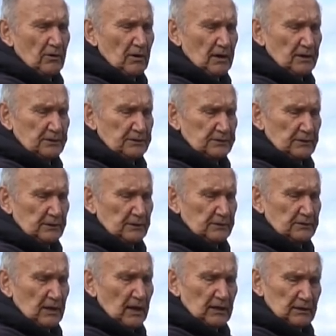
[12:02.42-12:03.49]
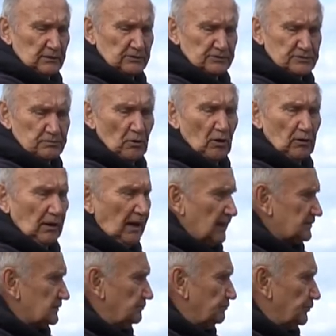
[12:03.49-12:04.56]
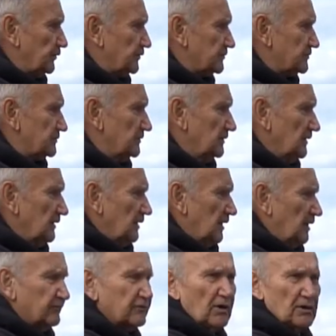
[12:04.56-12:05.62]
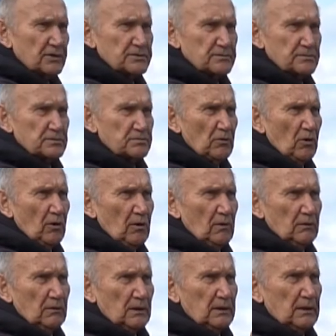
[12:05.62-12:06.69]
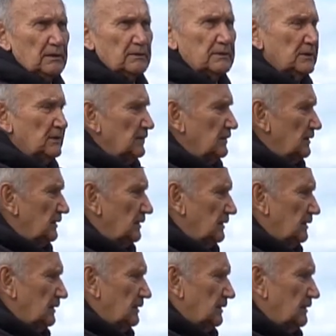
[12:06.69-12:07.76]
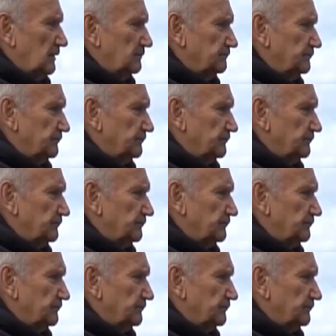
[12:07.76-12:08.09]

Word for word: caught uh, uh small octopus, oh, yeah. I've caught some small uh, uh